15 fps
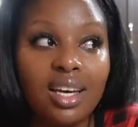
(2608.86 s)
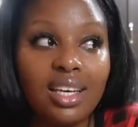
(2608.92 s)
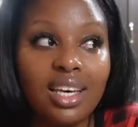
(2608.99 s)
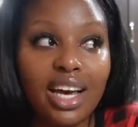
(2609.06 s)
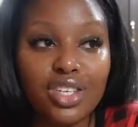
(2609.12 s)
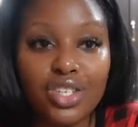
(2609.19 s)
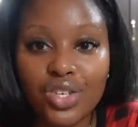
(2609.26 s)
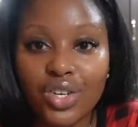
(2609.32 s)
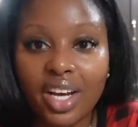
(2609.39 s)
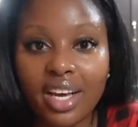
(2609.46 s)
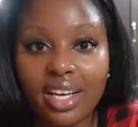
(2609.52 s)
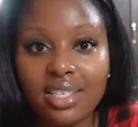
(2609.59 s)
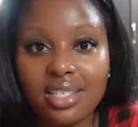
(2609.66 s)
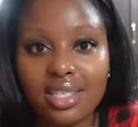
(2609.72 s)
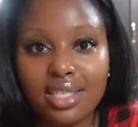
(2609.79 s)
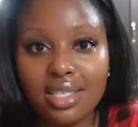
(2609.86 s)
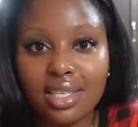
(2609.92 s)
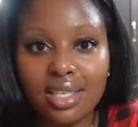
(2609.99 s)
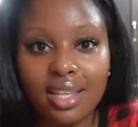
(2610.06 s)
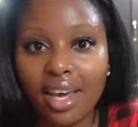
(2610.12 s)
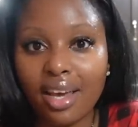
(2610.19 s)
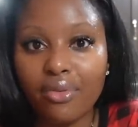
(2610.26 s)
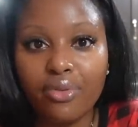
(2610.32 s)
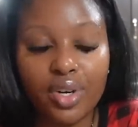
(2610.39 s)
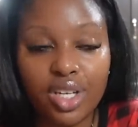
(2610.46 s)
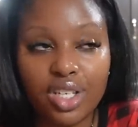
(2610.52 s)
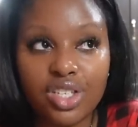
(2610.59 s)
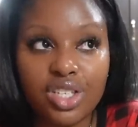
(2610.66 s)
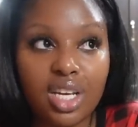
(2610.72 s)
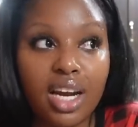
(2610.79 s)
yesterday's like
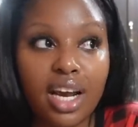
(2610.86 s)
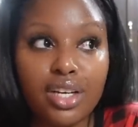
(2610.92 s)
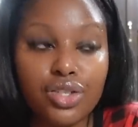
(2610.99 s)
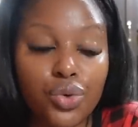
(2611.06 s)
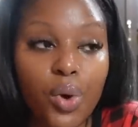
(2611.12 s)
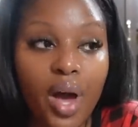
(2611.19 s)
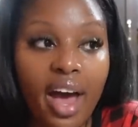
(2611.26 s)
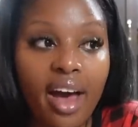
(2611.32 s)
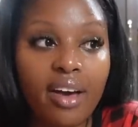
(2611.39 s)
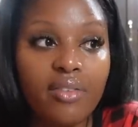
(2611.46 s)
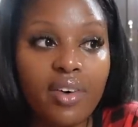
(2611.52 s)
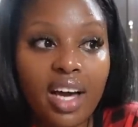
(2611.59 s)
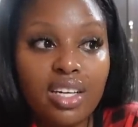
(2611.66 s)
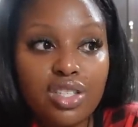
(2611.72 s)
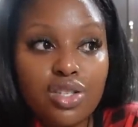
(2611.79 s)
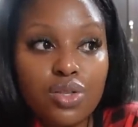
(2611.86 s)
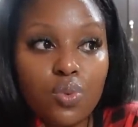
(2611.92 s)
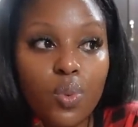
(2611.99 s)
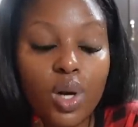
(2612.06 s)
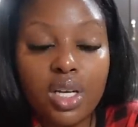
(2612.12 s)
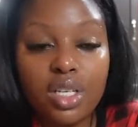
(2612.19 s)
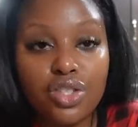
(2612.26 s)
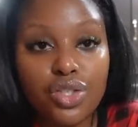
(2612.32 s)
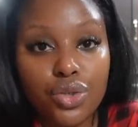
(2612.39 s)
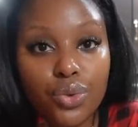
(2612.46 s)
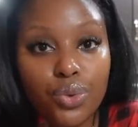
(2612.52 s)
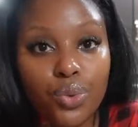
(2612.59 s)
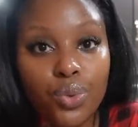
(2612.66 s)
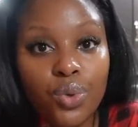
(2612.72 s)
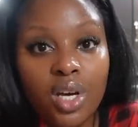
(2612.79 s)
footage that I do have. I just wanted
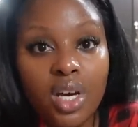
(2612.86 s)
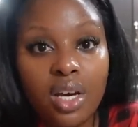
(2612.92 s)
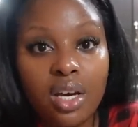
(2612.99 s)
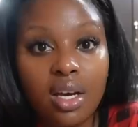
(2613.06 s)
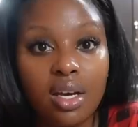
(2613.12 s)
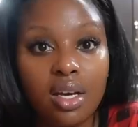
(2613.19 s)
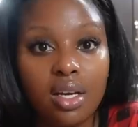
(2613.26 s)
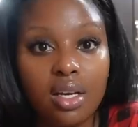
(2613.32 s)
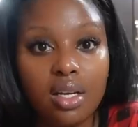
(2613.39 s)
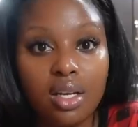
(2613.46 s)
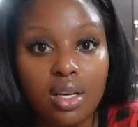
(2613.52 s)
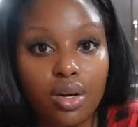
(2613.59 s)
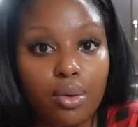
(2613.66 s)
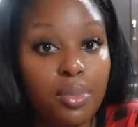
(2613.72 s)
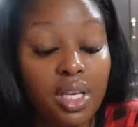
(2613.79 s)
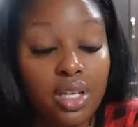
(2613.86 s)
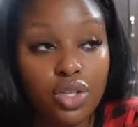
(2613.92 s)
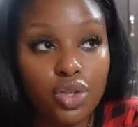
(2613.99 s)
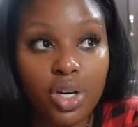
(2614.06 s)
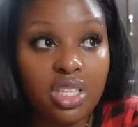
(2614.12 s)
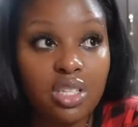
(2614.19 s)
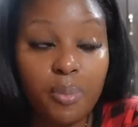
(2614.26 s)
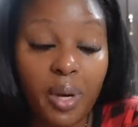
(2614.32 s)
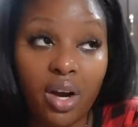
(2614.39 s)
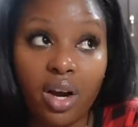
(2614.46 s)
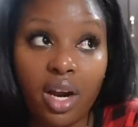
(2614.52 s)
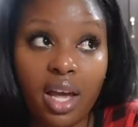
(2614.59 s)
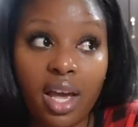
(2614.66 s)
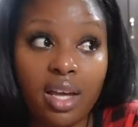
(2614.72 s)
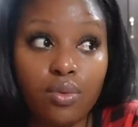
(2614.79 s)
to, you know, be
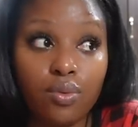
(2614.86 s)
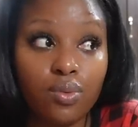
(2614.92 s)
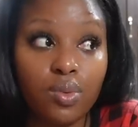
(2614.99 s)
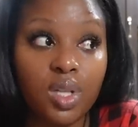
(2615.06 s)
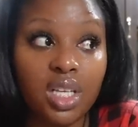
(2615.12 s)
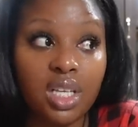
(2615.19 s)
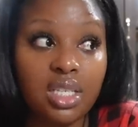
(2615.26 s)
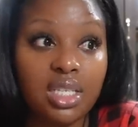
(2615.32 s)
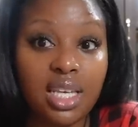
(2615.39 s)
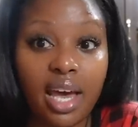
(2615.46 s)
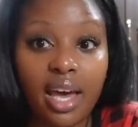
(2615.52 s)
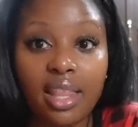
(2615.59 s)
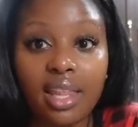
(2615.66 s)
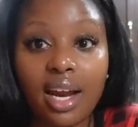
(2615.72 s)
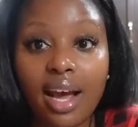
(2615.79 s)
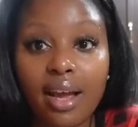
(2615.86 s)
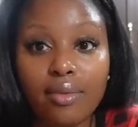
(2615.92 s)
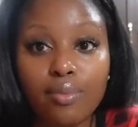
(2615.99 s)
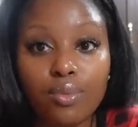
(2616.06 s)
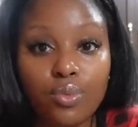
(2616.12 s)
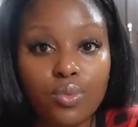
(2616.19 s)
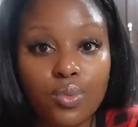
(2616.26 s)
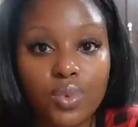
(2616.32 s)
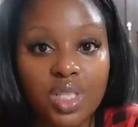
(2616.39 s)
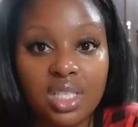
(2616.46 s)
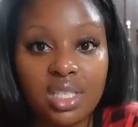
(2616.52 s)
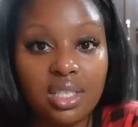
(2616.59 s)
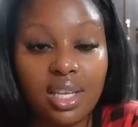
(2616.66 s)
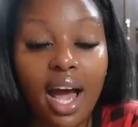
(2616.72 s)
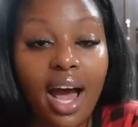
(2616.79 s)
transparent and really say that I was
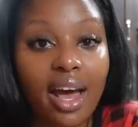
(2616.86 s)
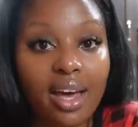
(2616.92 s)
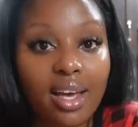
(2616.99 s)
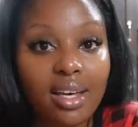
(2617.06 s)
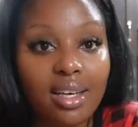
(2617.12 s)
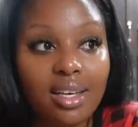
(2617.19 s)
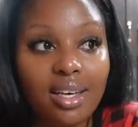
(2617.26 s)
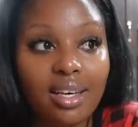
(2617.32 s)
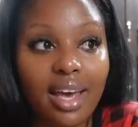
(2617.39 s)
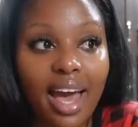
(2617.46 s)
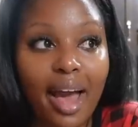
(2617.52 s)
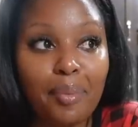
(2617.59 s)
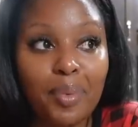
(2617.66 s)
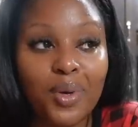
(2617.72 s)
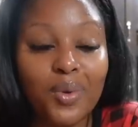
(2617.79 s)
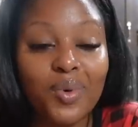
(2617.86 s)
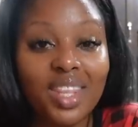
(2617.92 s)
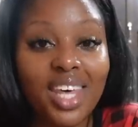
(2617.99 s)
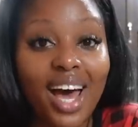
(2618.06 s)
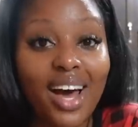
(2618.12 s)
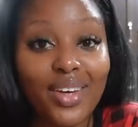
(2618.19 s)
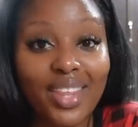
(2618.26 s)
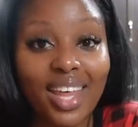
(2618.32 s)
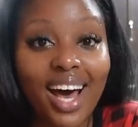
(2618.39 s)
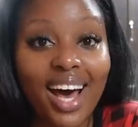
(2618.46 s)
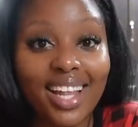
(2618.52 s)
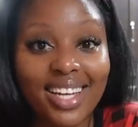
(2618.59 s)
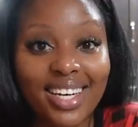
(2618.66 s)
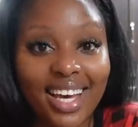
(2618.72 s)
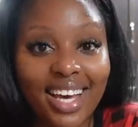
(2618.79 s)
not happy with how the
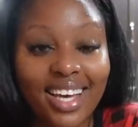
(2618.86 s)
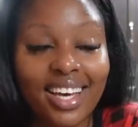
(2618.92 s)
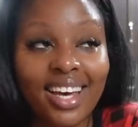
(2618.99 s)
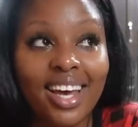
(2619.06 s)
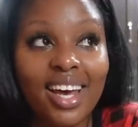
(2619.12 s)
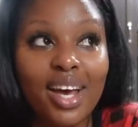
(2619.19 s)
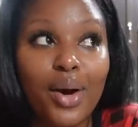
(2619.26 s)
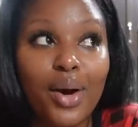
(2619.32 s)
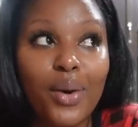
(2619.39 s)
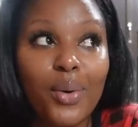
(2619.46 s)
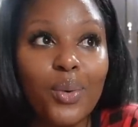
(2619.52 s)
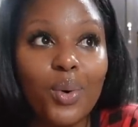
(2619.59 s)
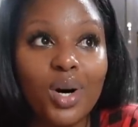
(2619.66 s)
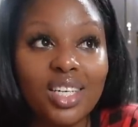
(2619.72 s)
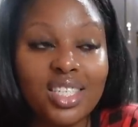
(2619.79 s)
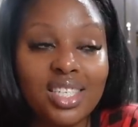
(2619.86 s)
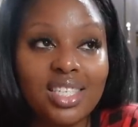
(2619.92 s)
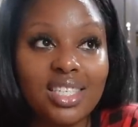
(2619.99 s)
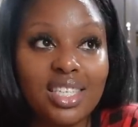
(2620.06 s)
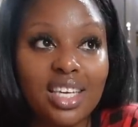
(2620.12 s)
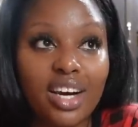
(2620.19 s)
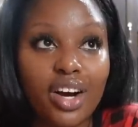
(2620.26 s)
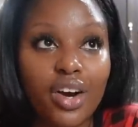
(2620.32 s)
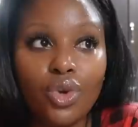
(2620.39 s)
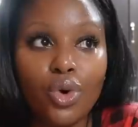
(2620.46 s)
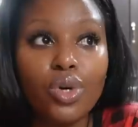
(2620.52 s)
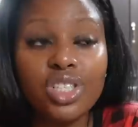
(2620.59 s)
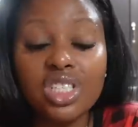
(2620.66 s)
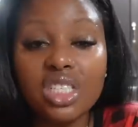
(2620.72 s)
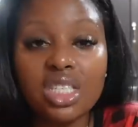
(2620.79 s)
holiday was this year,
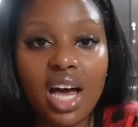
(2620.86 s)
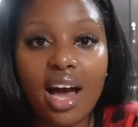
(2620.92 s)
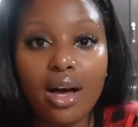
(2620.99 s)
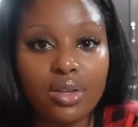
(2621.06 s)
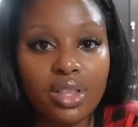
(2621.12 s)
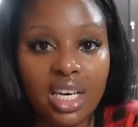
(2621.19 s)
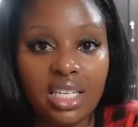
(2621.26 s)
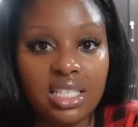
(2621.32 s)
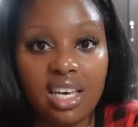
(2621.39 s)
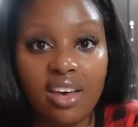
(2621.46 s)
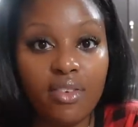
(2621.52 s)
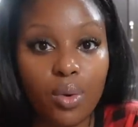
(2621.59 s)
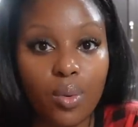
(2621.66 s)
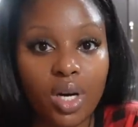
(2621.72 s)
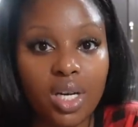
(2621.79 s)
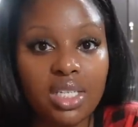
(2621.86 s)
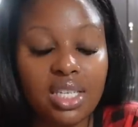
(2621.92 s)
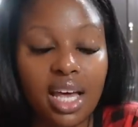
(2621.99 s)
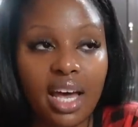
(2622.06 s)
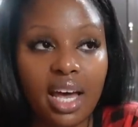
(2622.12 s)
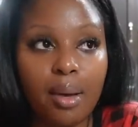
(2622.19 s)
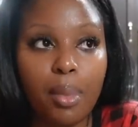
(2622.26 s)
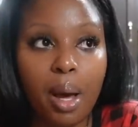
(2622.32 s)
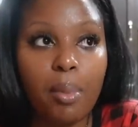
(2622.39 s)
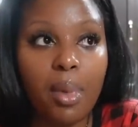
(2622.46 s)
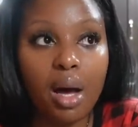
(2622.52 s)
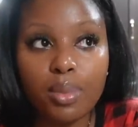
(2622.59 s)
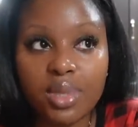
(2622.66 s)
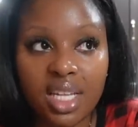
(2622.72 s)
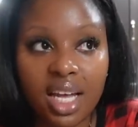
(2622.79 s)
or just how Thanksgiving was. Like my
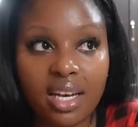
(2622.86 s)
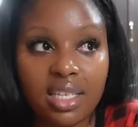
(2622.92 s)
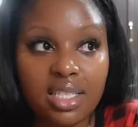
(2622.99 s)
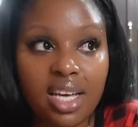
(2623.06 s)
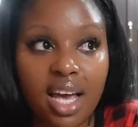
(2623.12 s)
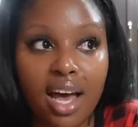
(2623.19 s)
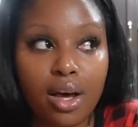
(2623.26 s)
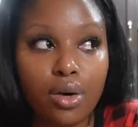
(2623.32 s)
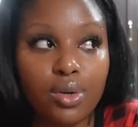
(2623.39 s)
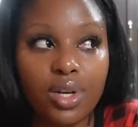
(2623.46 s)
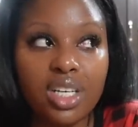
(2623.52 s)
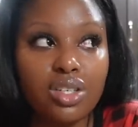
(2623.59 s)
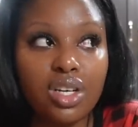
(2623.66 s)
mom's not in town.